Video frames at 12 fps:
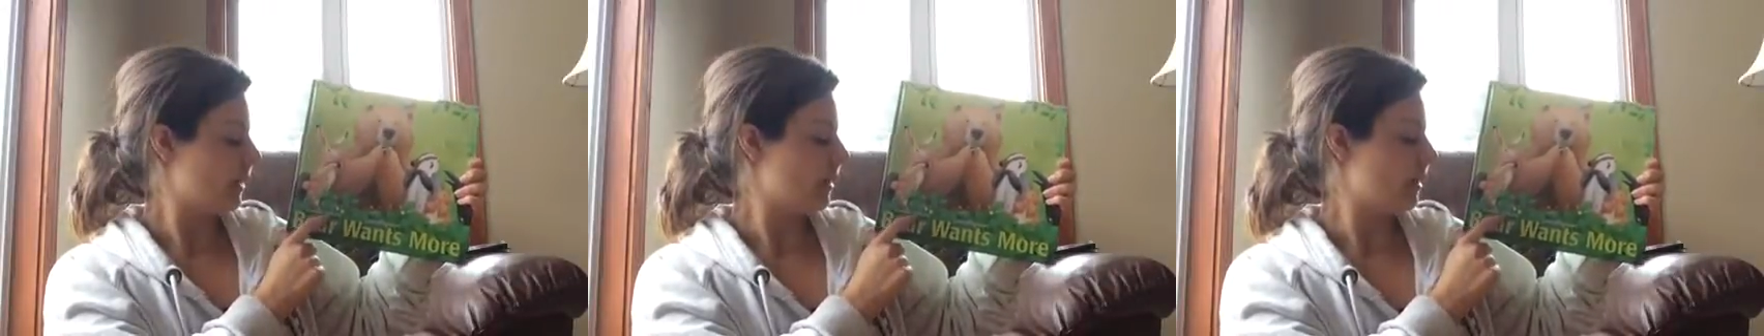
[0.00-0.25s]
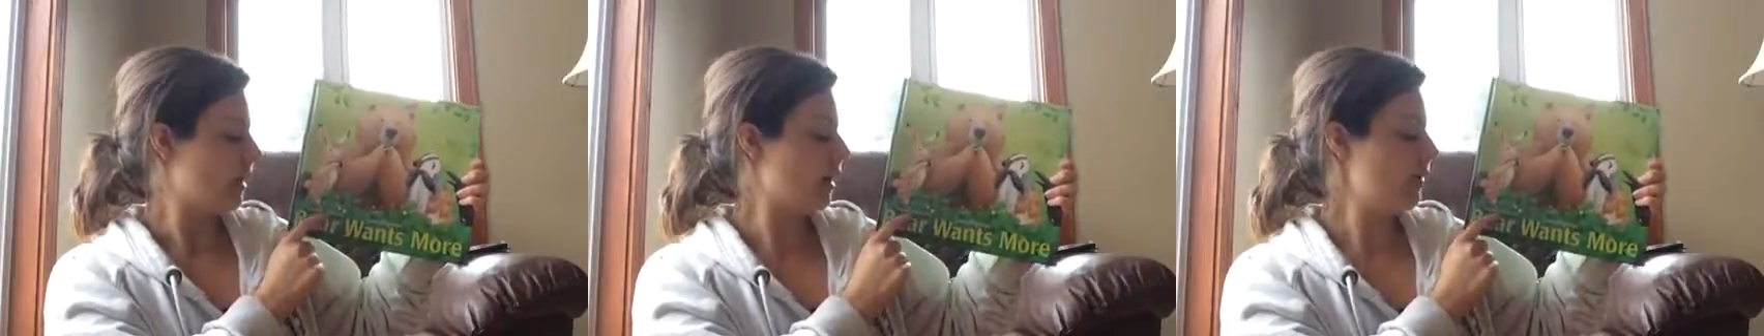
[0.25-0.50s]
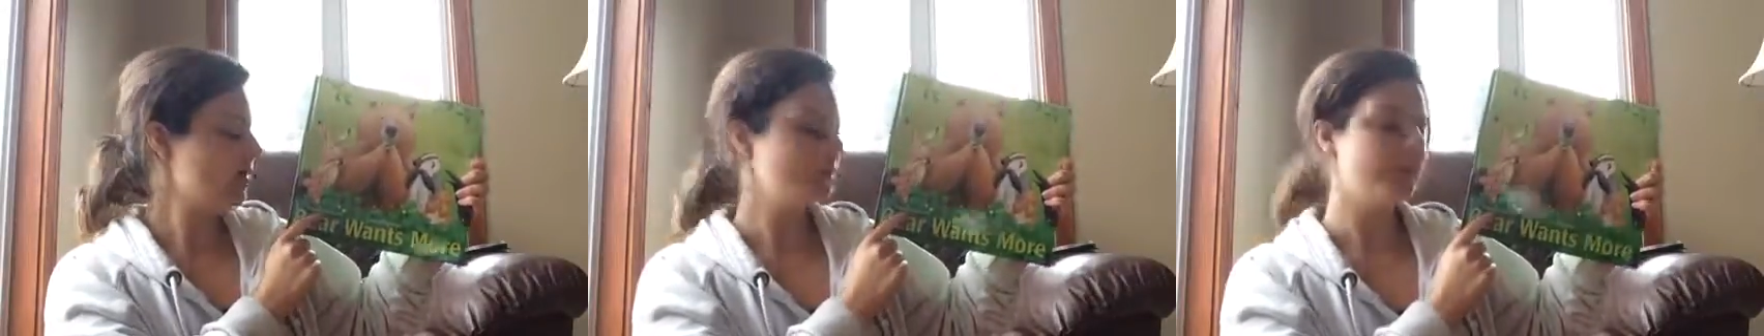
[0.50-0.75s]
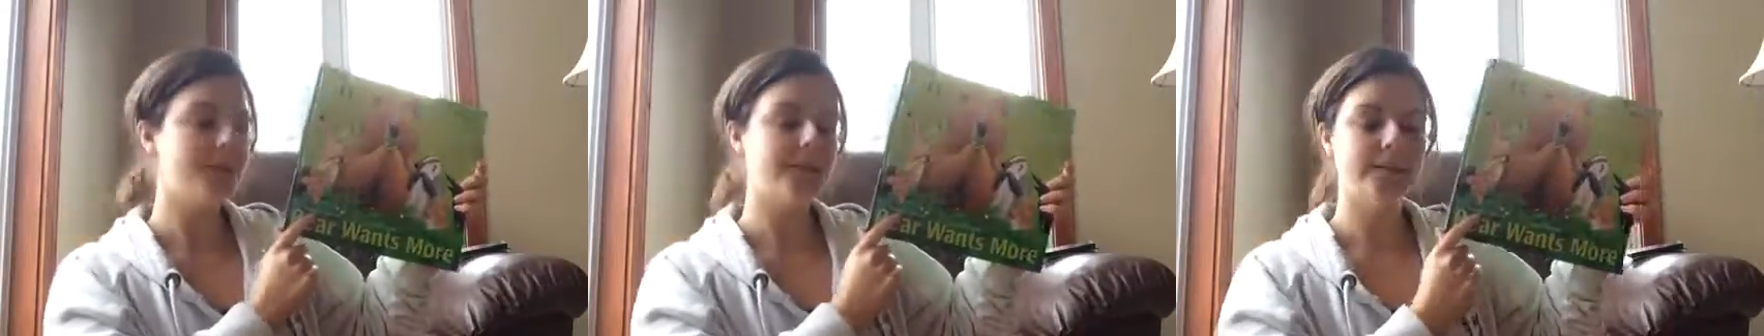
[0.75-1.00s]
And Karma
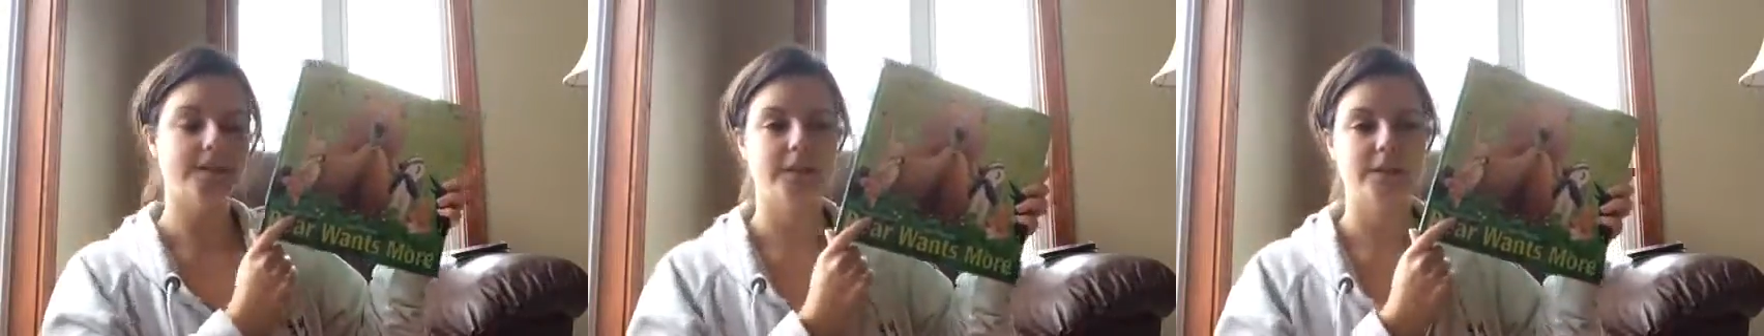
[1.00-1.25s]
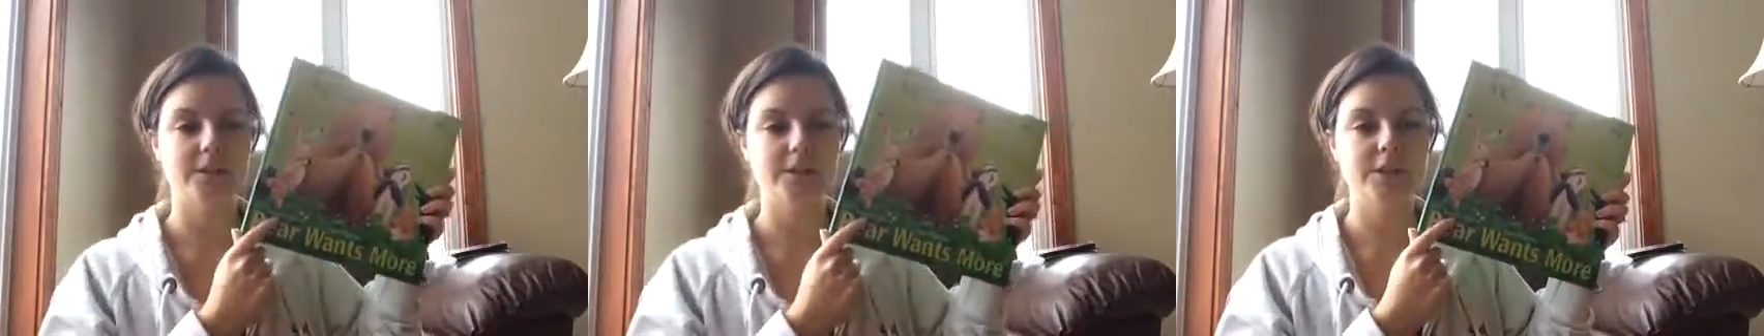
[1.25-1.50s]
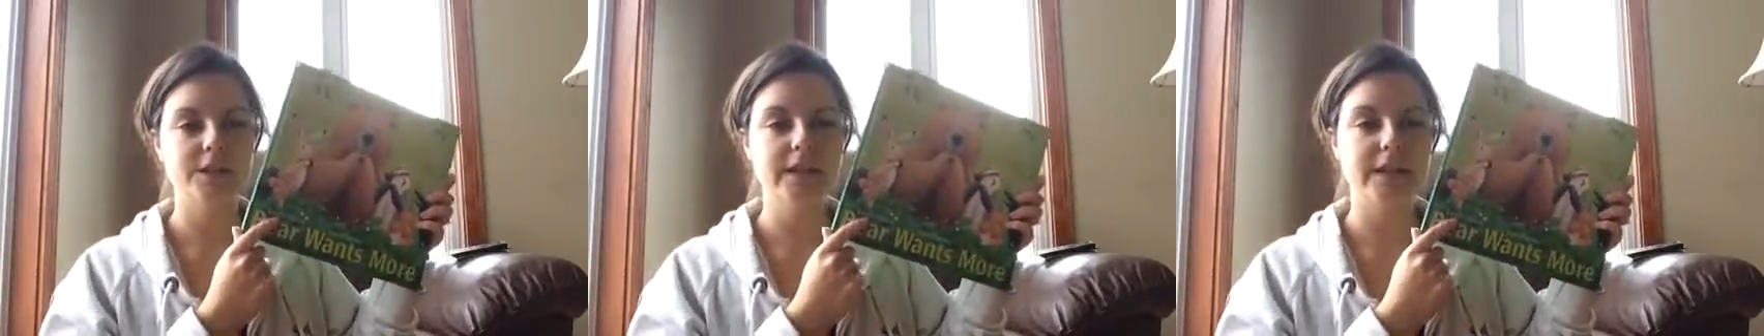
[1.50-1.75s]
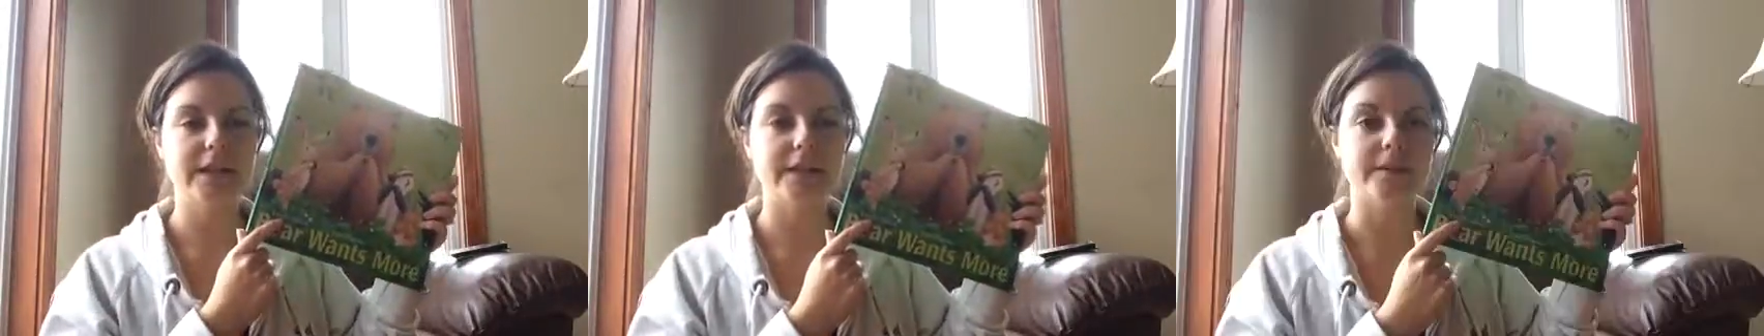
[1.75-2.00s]
Wilson,
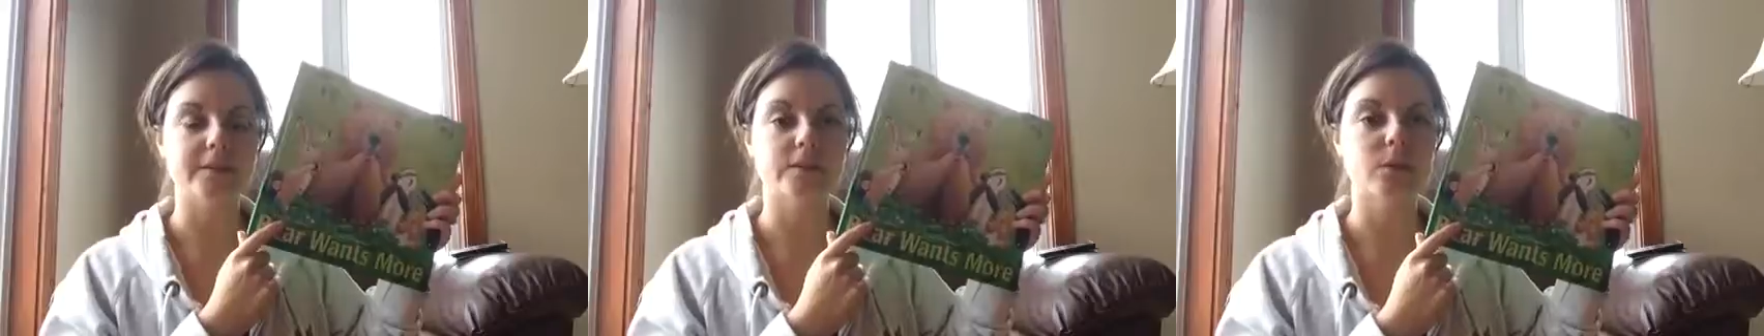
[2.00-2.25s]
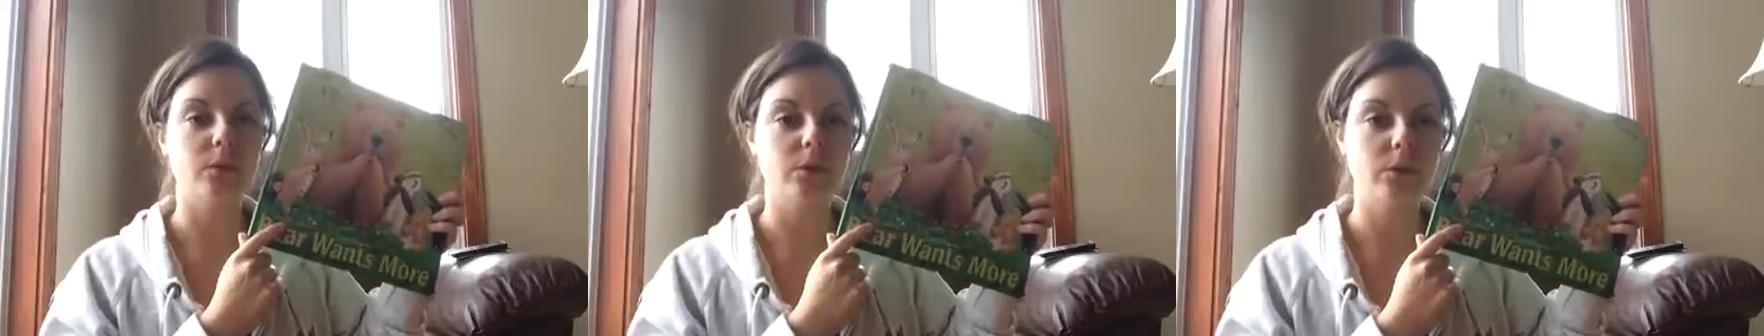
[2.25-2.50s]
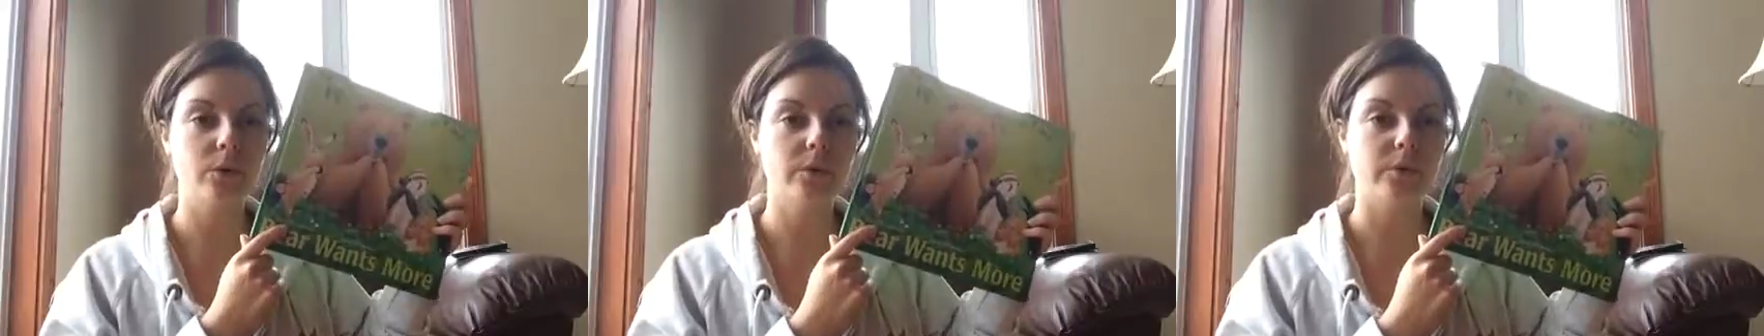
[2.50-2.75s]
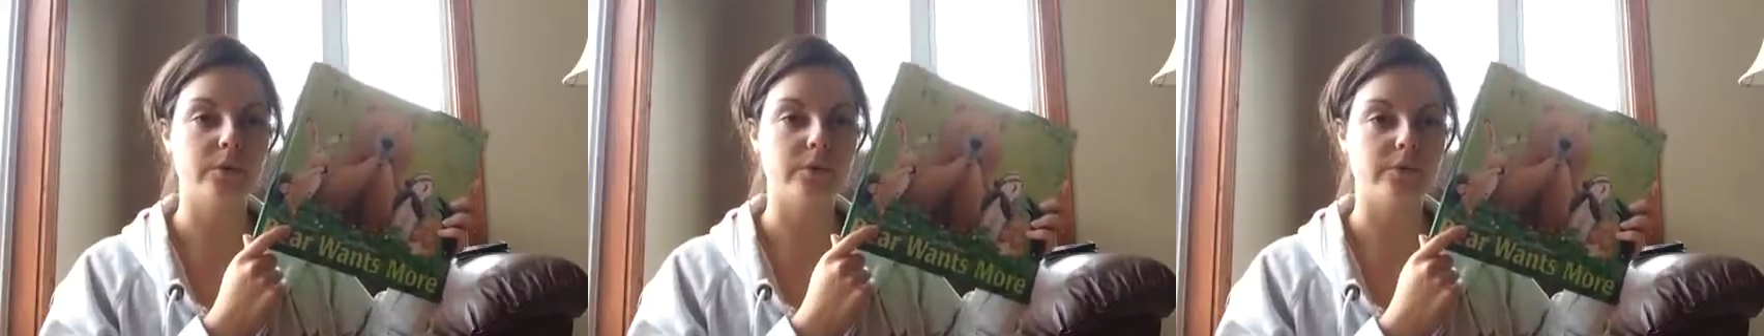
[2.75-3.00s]
she is the
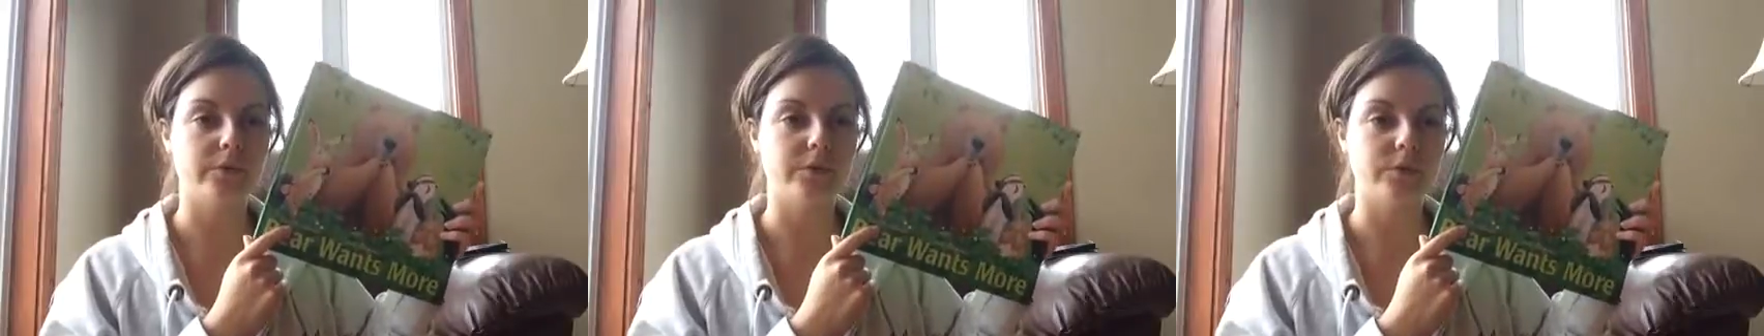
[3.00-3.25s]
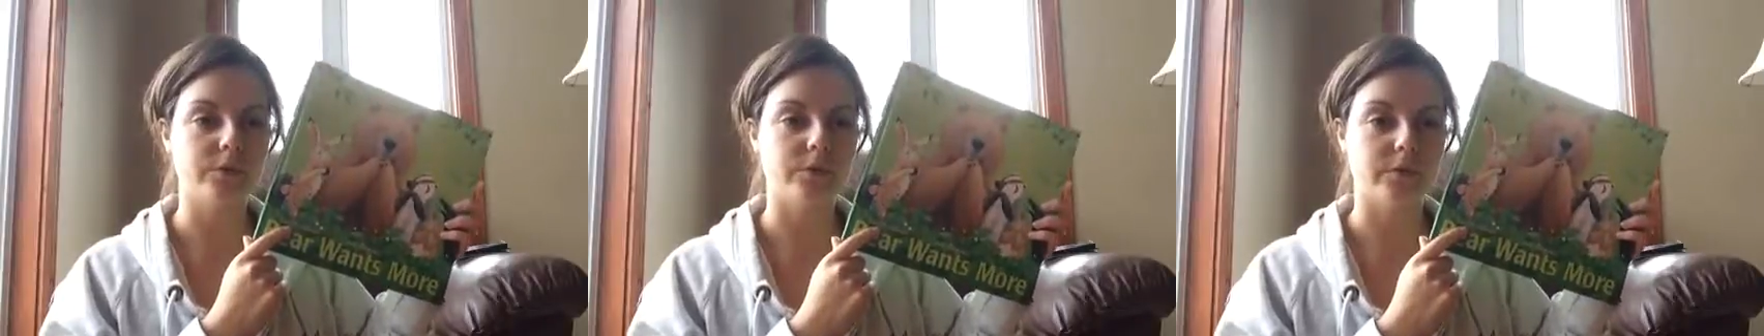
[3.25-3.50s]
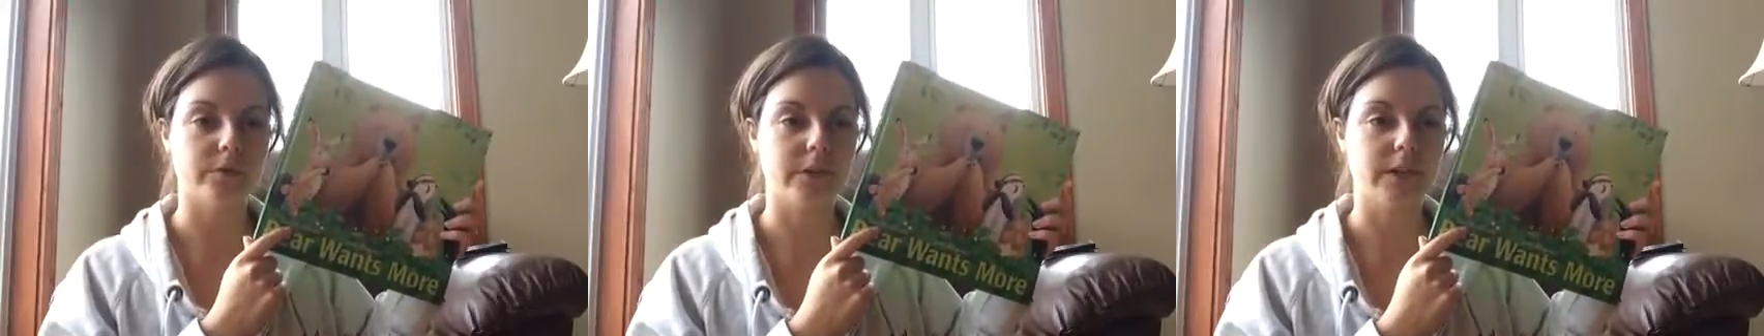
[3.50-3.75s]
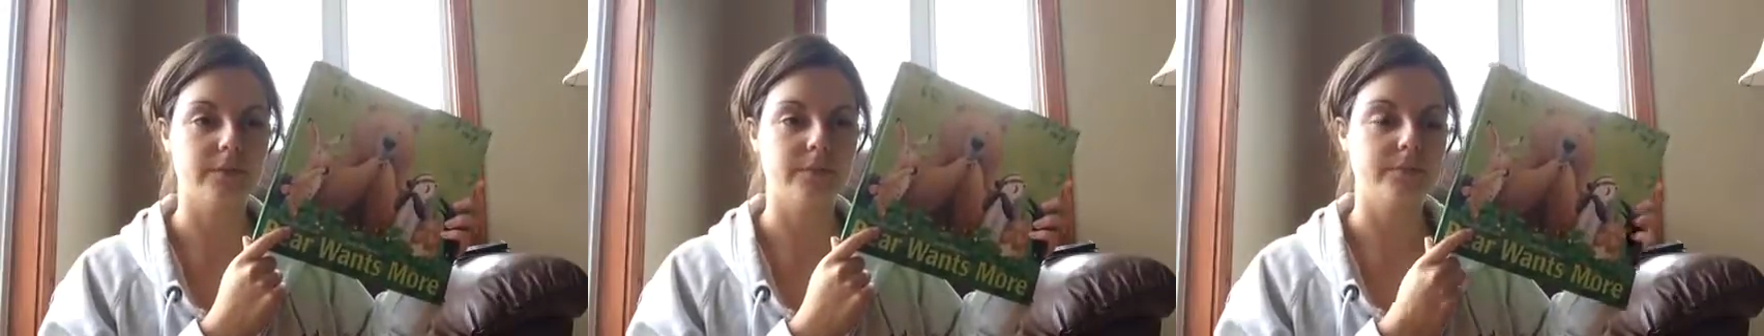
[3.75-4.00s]
author of the story.